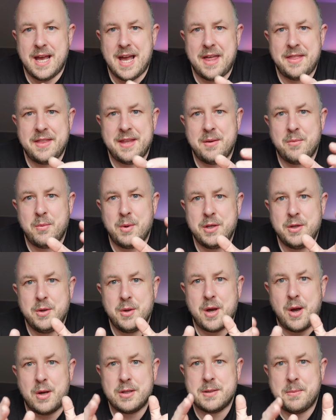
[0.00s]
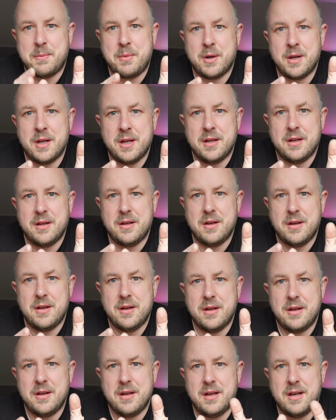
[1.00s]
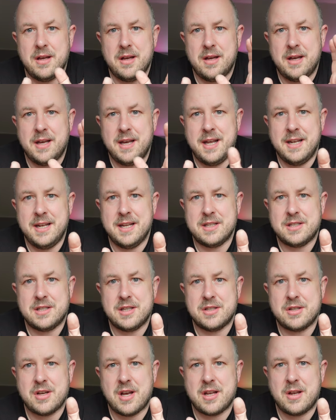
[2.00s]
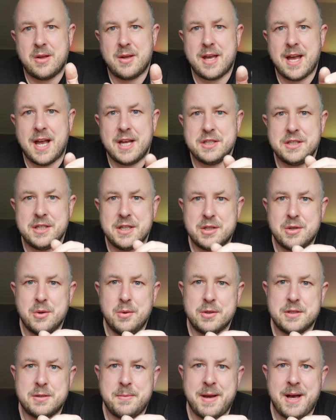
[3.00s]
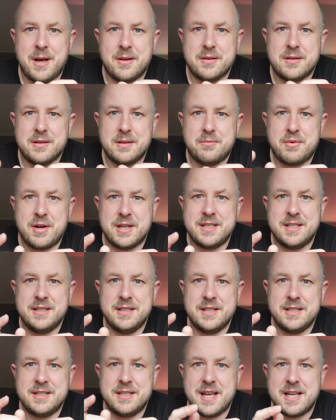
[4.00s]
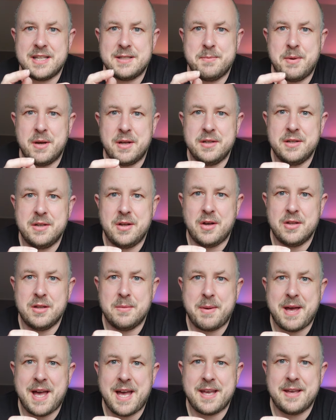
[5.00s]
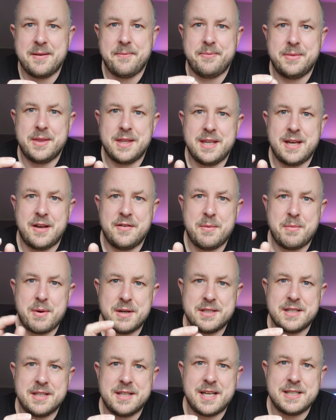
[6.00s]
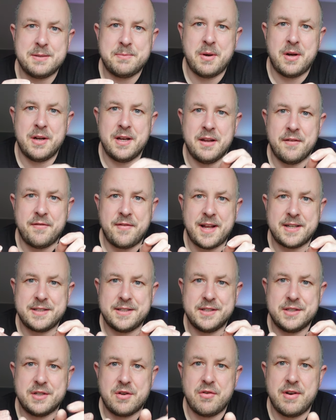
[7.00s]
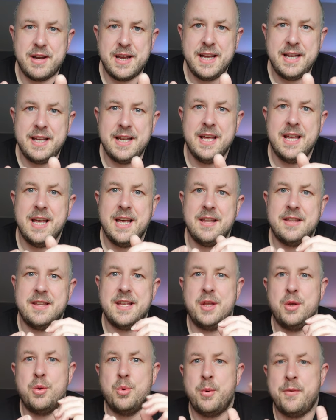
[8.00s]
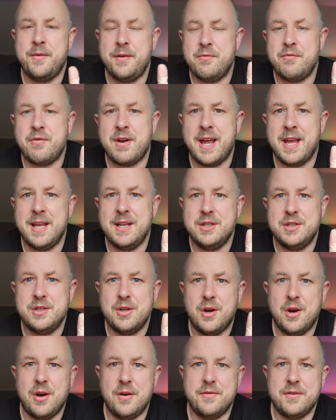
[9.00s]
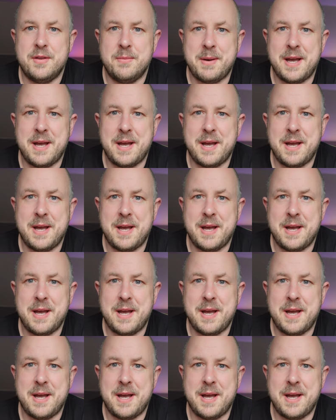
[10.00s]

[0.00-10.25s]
and then when you go to put it in its desired location, it talks about pressing this test button on the back. Now, if you press the test button, it flashes green, then you're within range of the